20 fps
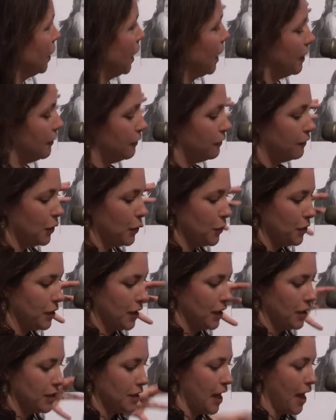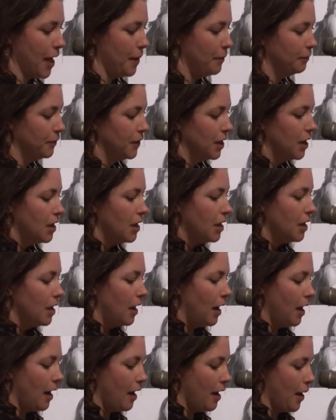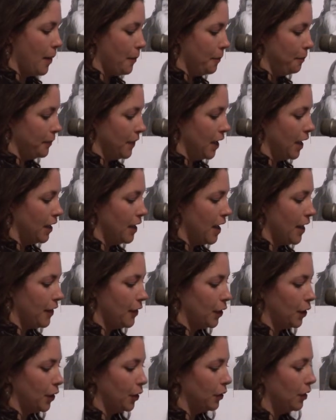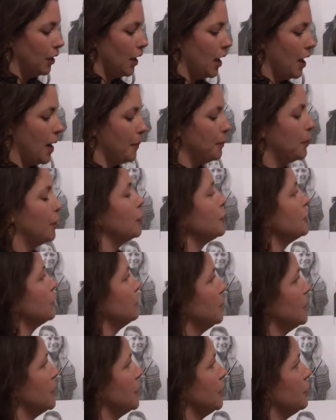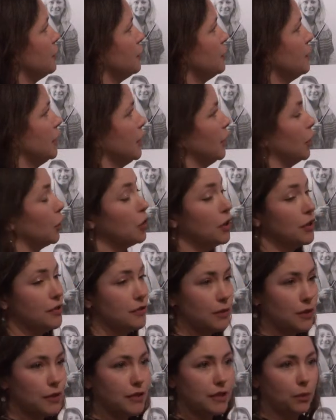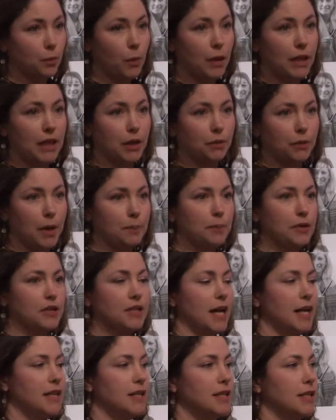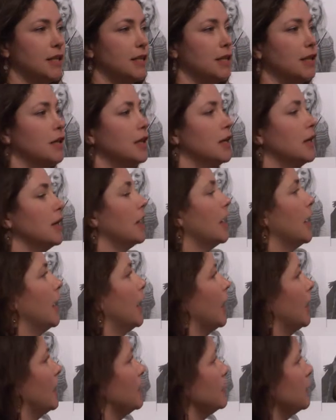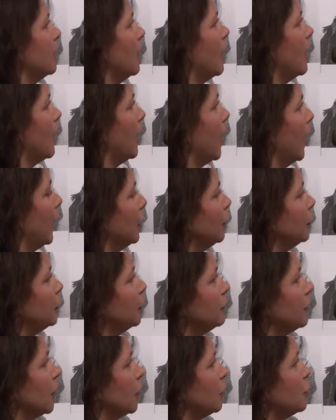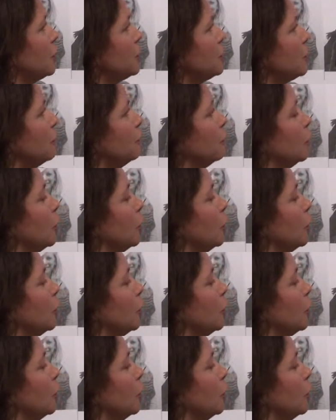are kind of frozen in time. Another person was interested in crystals and what they represented. And Aaron looked at crystal